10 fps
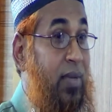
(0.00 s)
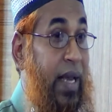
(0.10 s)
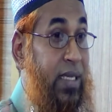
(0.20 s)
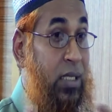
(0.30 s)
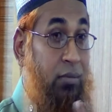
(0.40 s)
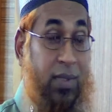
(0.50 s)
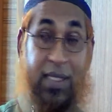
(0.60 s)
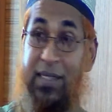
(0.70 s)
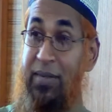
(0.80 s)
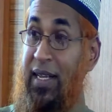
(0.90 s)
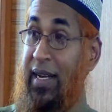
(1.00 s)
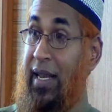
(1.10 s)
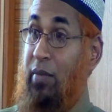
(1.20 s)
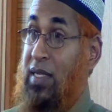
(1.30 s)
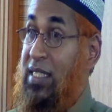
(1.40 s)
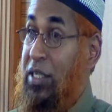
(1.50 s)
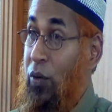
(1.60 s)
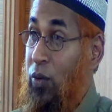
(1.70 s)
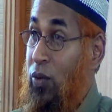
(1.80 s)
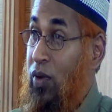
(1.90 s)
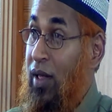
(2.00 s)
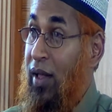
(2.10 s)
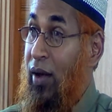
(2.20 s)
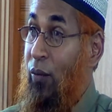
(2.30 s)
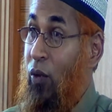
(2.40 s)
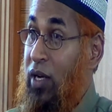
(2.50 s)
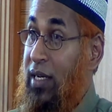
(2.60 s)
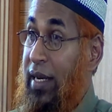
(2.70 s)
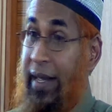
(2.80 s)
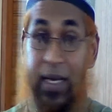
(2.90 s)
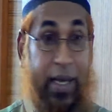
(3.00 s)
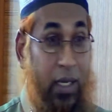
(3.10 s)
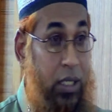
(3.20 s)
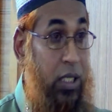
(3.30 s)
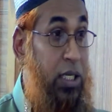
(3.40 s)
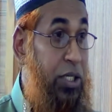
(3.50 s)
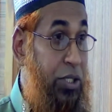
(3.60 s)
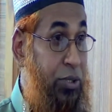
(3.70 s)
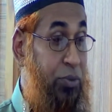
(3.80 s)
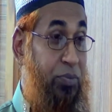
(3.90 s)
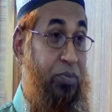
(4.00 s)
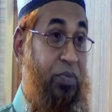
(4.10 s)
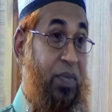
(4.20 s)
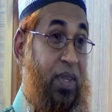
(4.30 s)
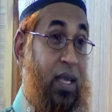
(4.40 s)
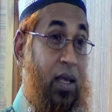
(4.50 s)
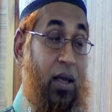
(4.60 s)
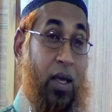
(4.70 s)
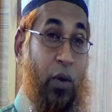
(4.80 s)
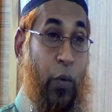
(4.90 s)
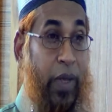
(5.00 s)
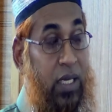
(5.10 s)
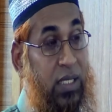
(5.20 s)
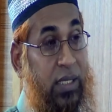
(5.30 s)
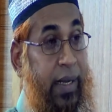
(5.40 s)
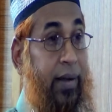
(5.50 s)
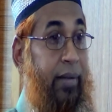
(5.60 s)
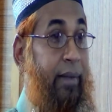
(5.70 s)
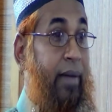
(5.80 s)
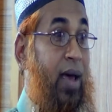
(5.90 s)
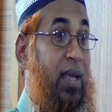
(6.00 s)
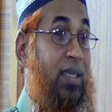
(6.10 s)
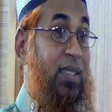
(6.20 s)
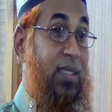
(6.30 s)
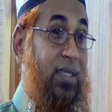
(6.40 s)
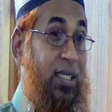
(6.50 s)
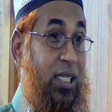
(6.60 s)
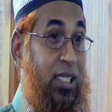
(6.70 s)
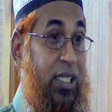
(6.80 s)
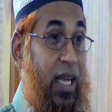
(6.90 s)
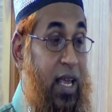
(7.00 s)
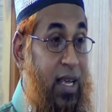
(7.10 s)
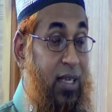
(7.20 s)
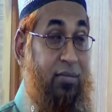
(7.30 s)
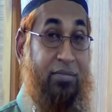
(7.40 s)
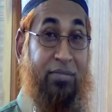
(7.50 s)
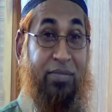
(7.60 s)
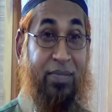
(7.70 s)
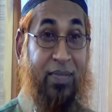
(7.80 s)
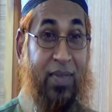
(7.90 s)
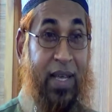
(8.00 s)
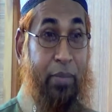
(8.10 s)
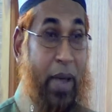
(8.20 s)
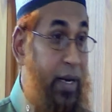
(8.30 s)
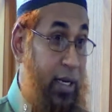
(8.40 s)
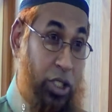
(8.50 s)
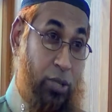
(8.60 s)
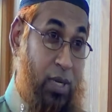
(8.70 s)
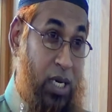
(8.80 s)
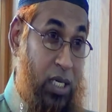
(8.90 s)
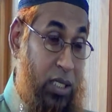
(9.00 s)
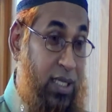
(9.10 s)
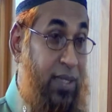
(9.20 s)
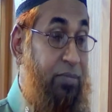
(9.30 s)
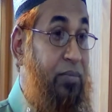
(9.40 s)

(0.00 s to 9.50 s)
lessons, they must know what they are getting into. We will see that today in many jamaats,